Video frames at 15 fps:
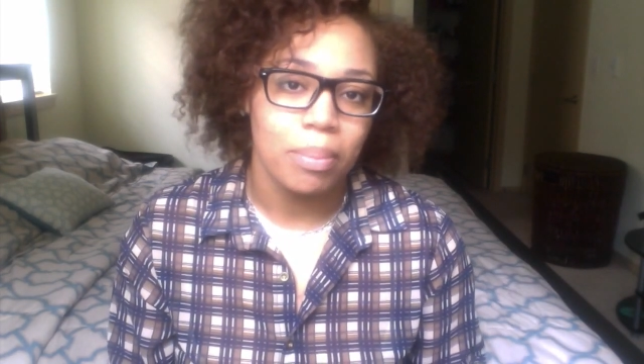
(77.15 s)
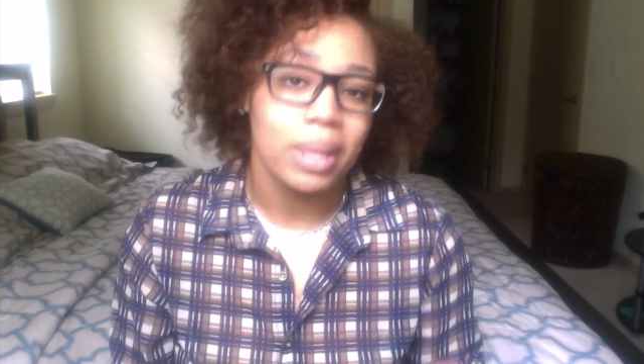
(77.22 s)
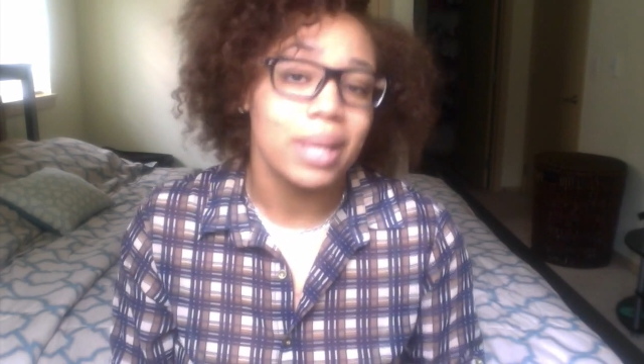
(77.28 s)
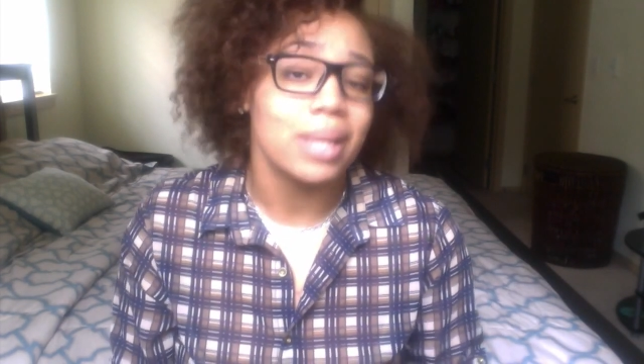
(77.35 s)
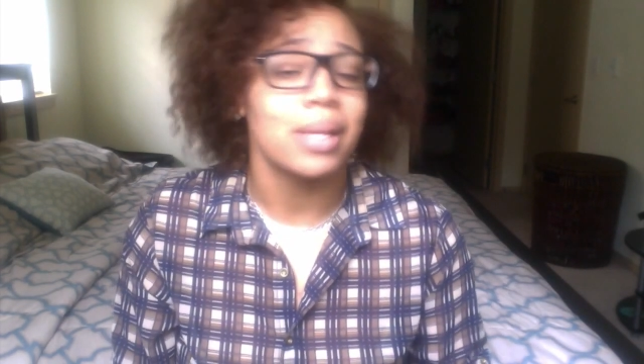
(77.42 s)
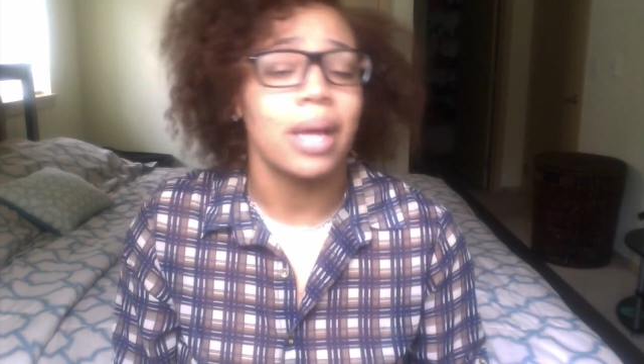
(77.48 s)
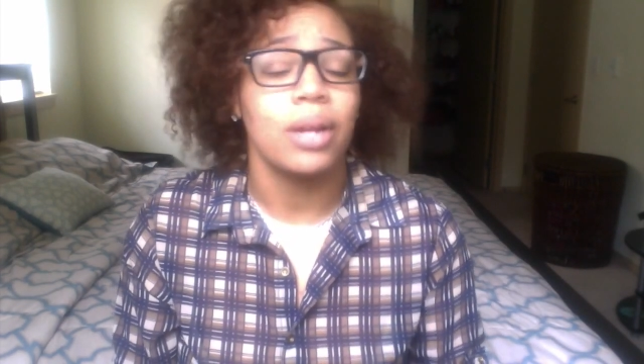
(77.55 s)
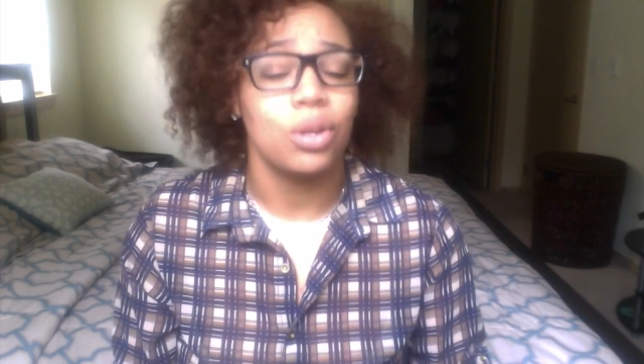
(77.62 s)

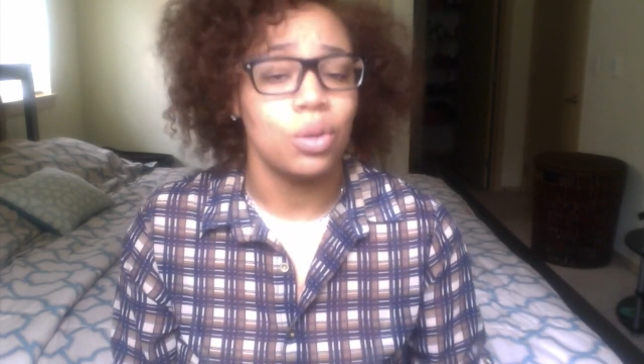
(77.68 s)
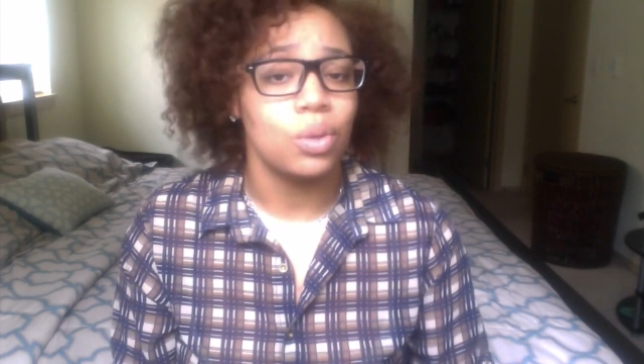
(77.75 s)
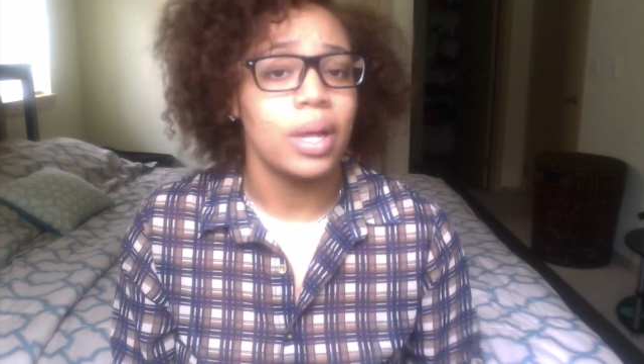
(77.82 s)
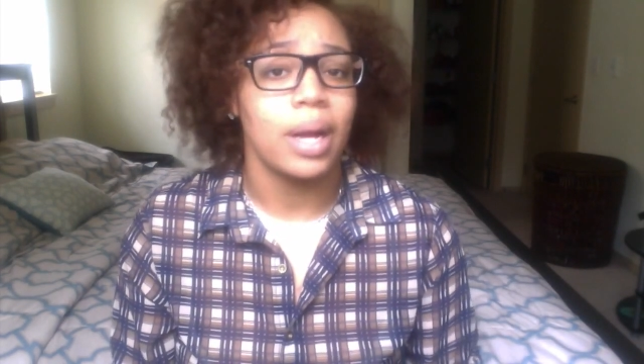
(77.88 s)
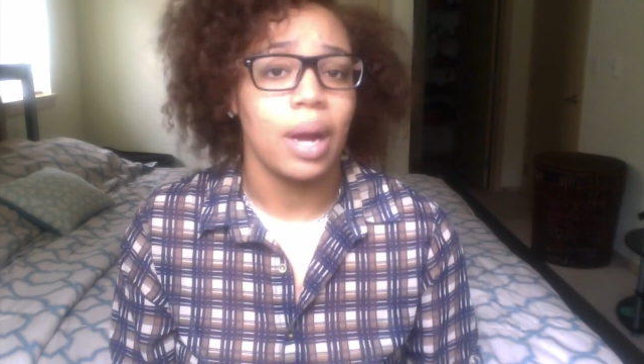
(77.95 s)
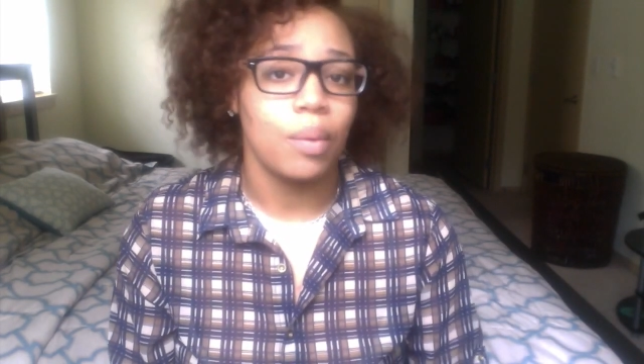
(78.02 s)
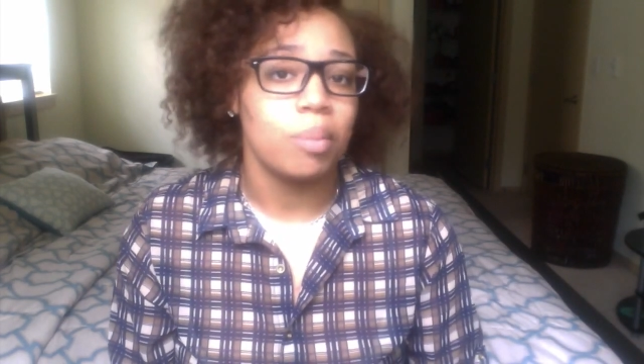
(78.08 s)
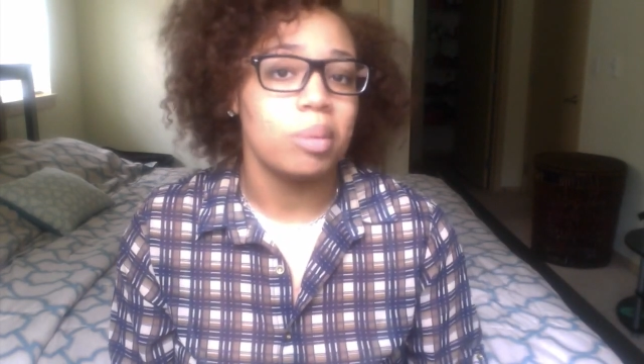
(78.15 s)
because I knew that
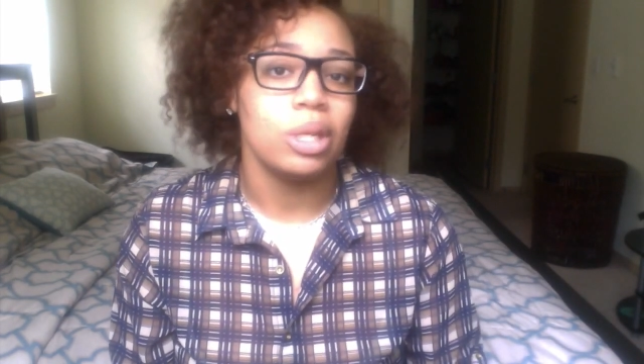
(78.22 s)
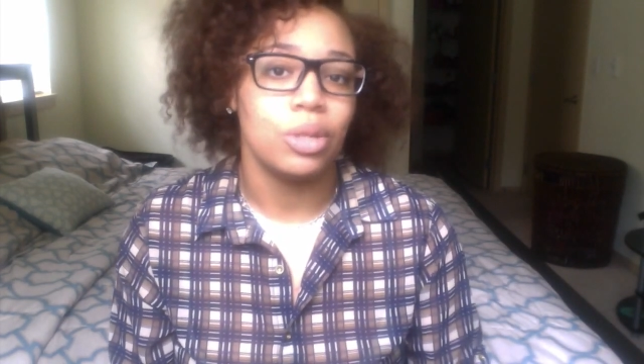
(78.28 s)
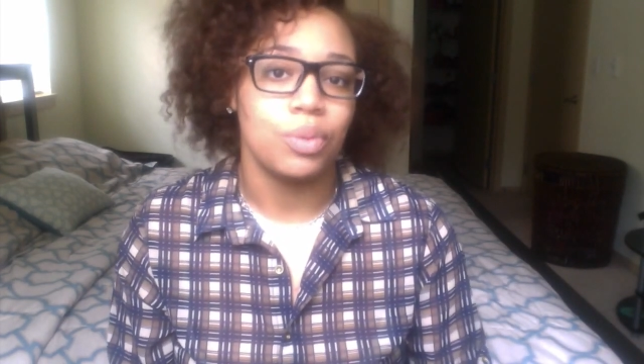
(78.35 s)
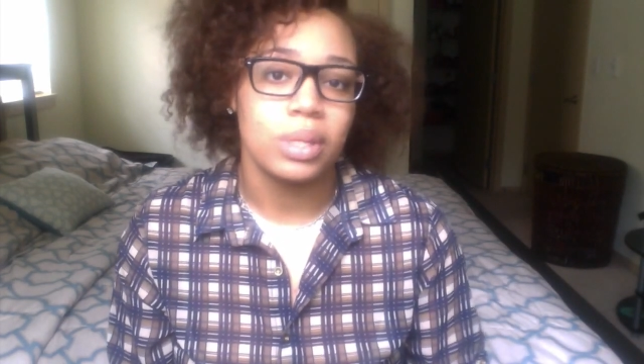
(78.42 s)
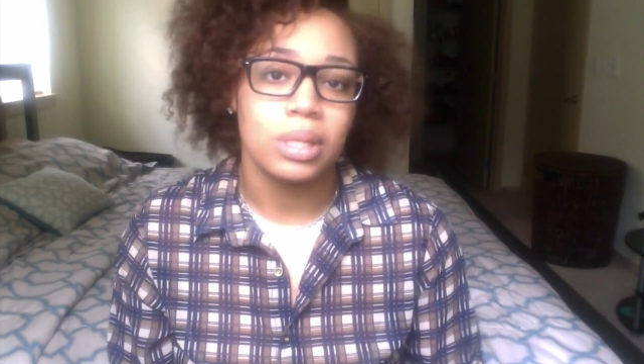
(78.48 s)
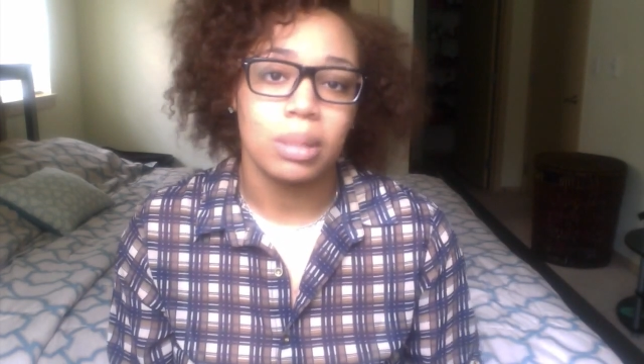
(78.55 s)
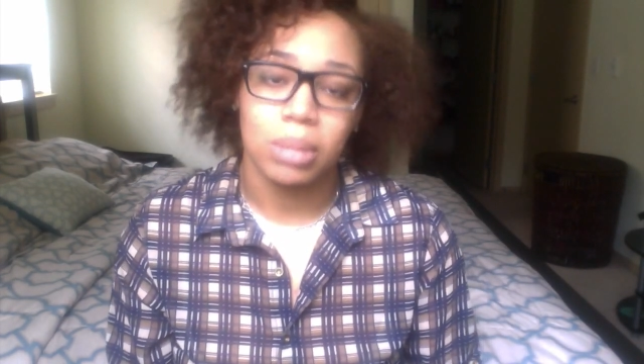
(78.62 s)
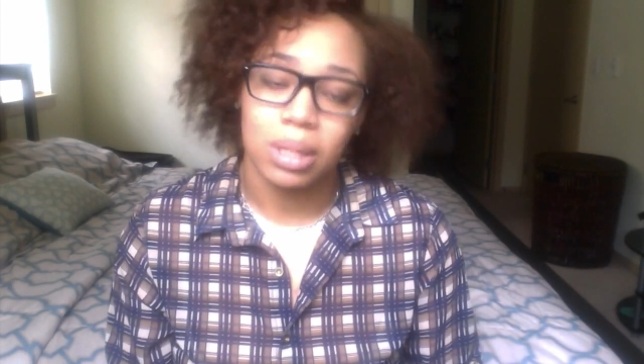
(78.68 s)
I would be
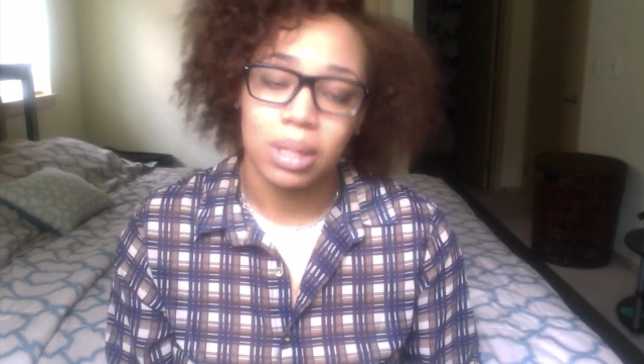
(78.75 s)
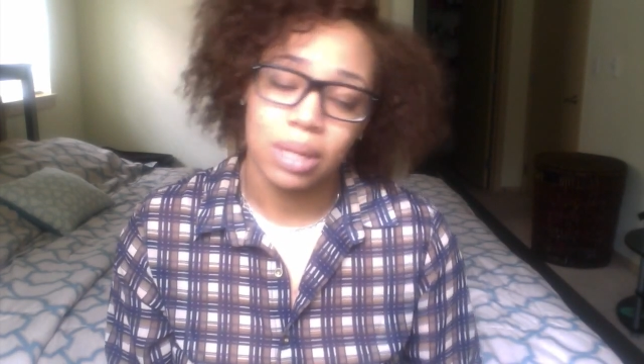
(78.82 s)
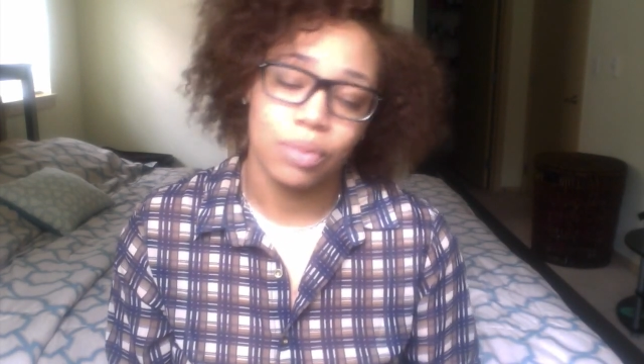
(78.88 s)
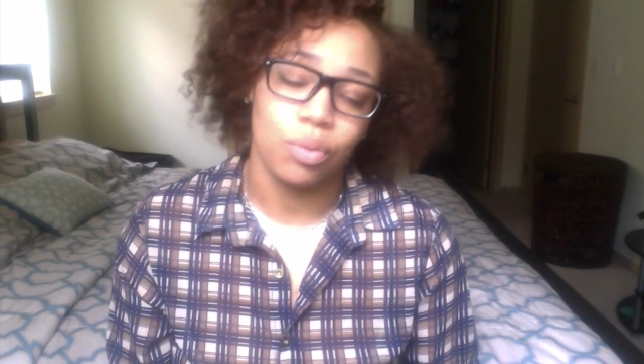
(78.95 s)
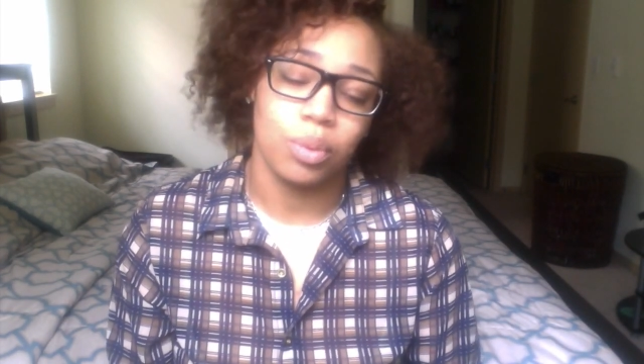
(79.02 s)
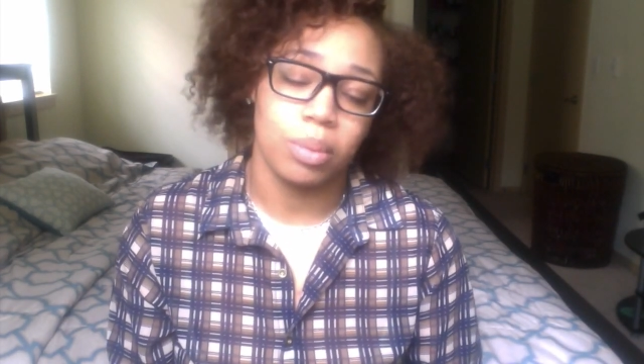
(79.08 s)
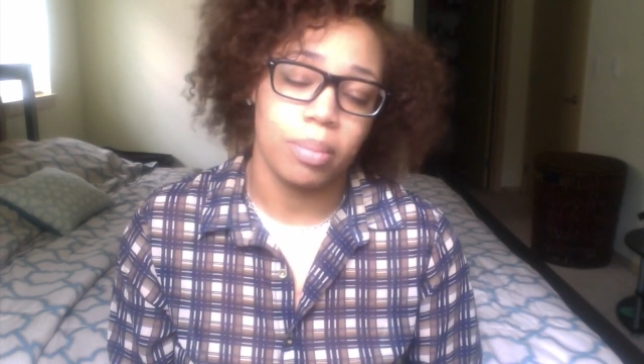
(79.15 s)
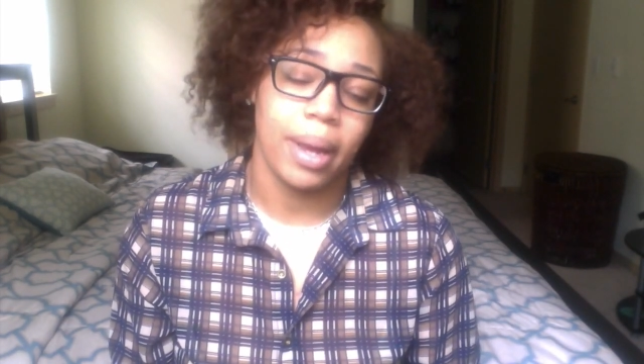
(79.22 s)
doing something
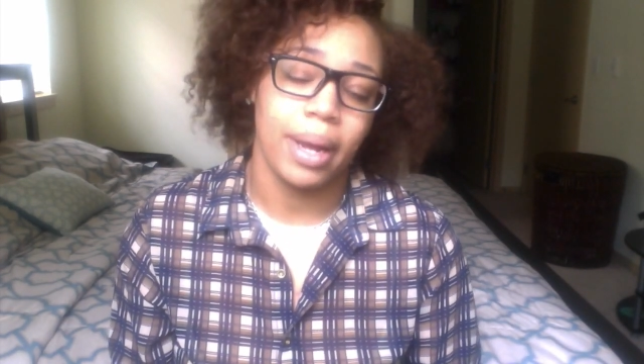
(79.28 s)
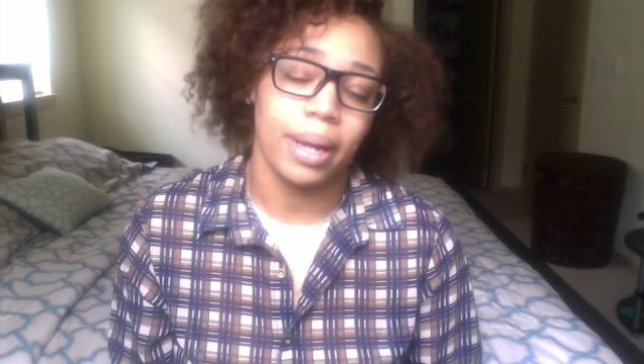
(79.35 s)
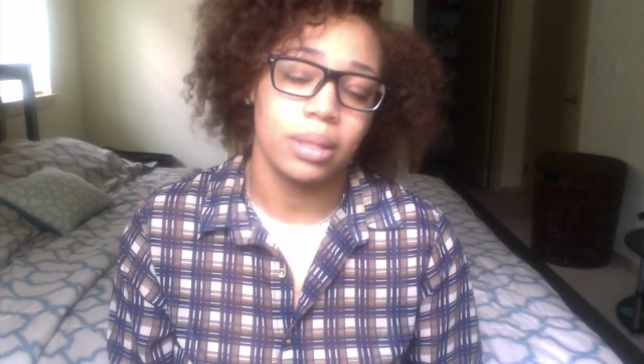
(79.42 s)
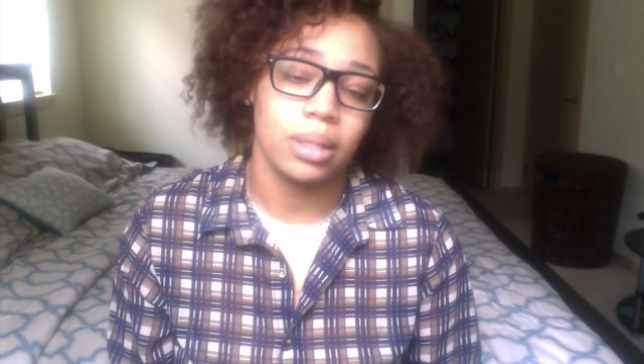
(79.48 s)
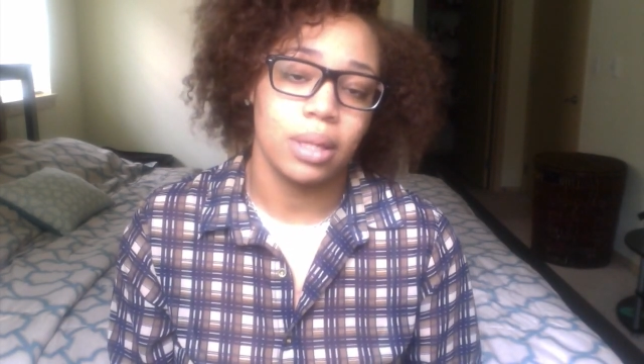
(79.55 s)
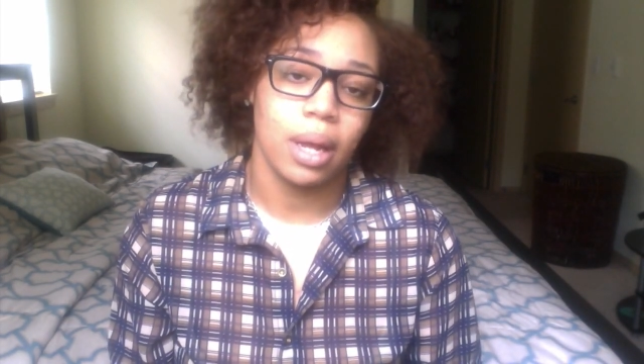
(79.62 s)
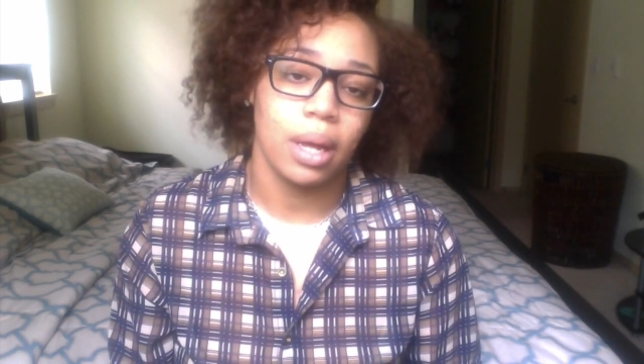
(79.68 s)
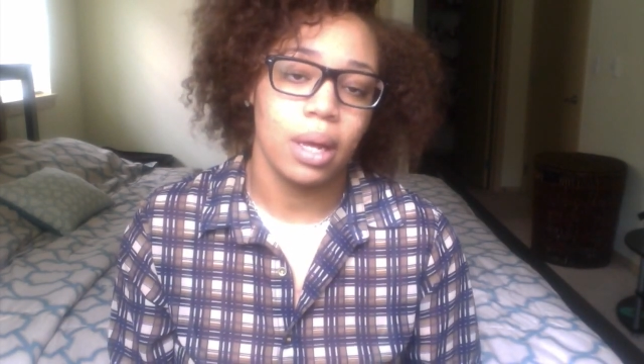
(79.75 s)
different with my hair
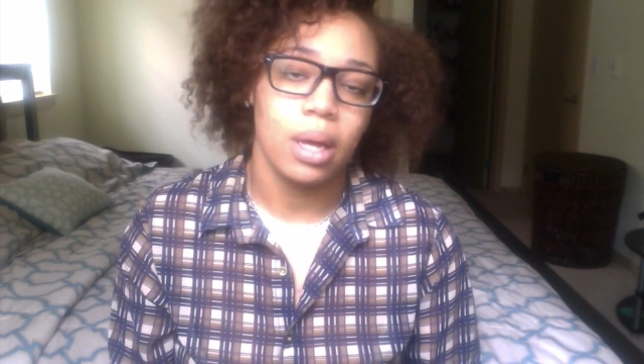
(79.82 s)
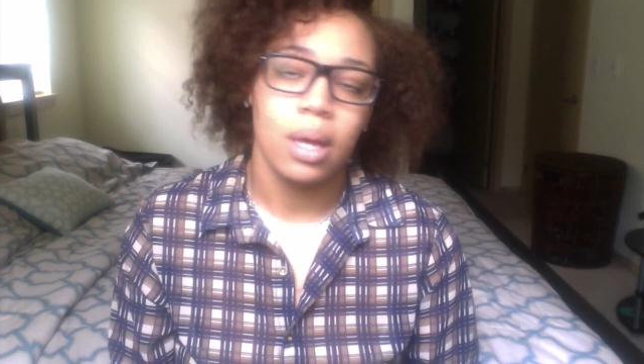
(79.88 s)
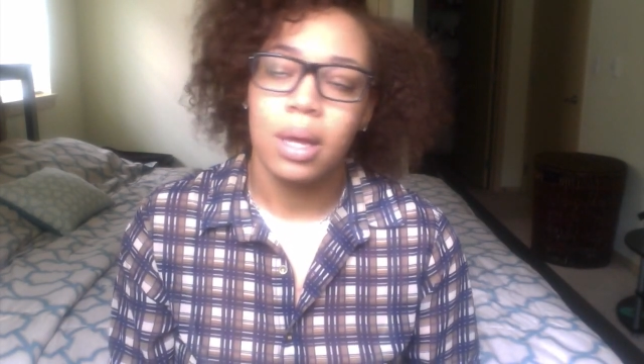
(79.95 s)
today.